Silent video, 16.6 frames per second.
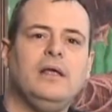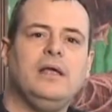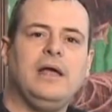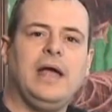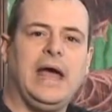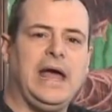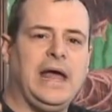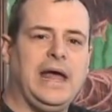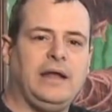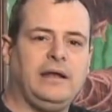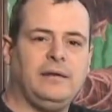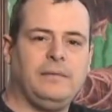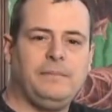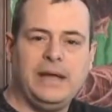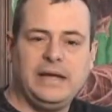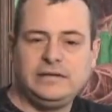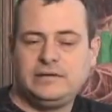
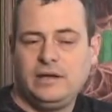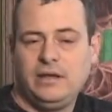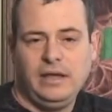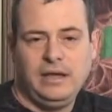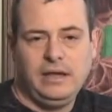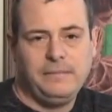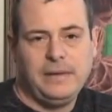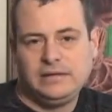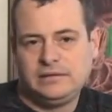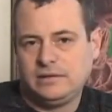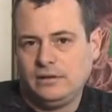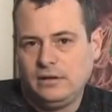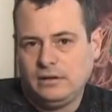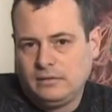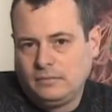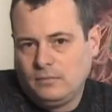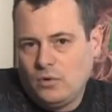And basically it makes it
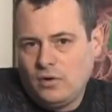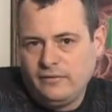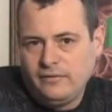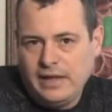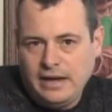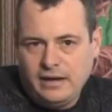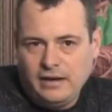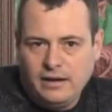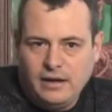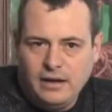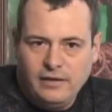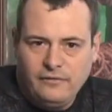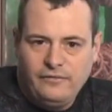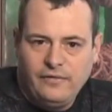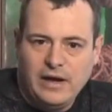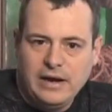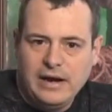look more like a,
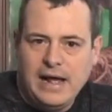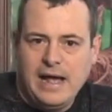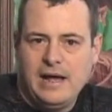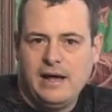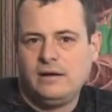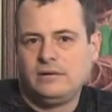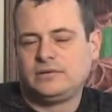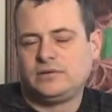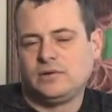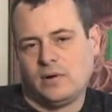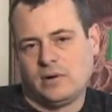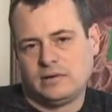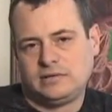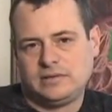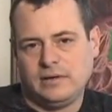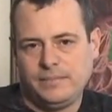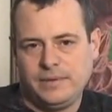a fun house or
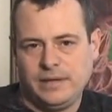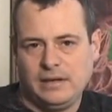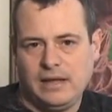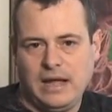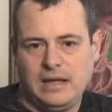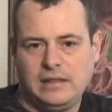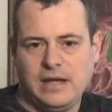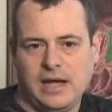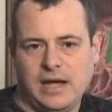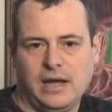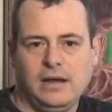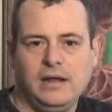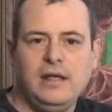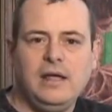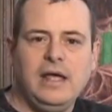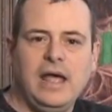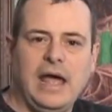something like
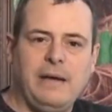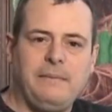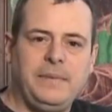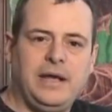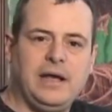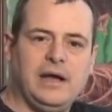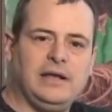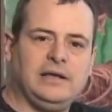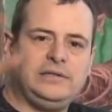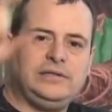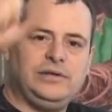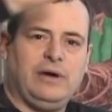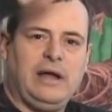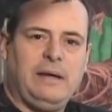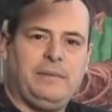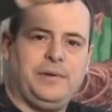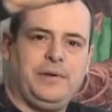that. And because
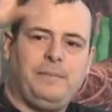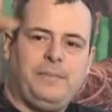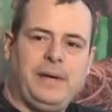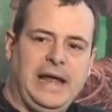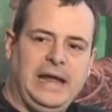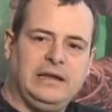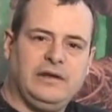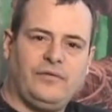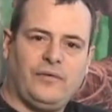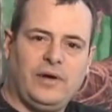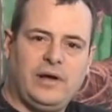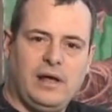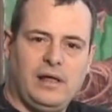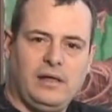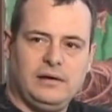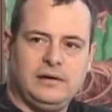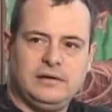you're able to paint different
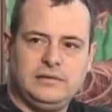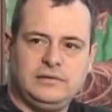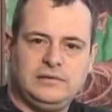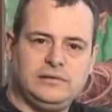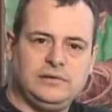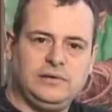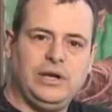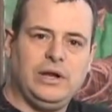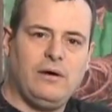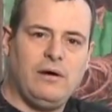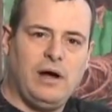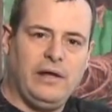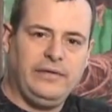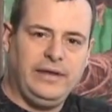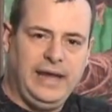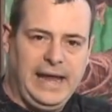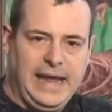colors, you know,
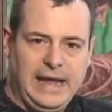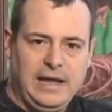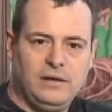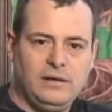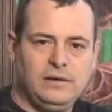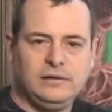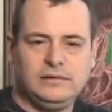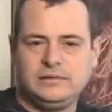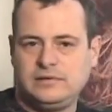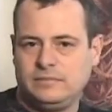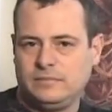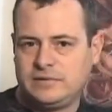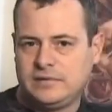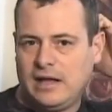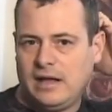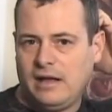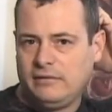on the angles
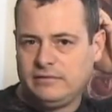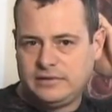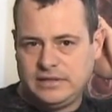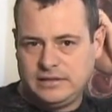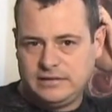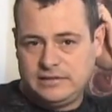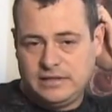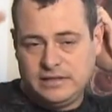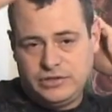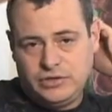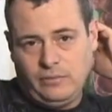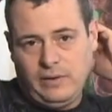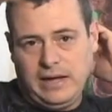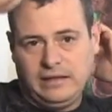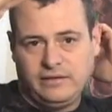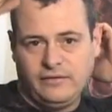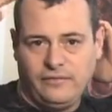themselves and
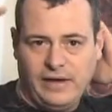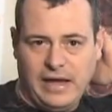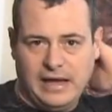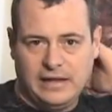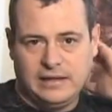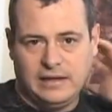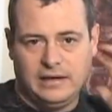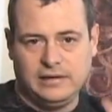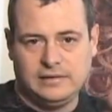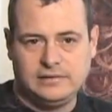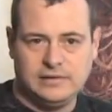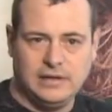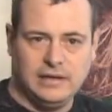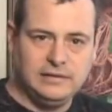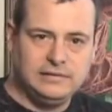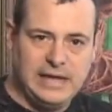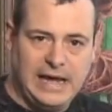accentuate the fact that it's,
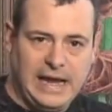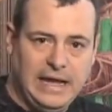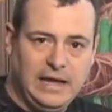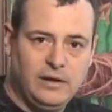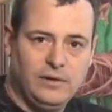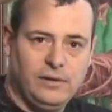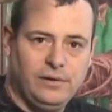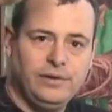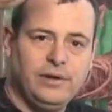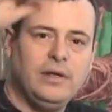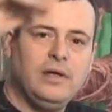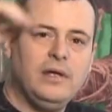it's angled,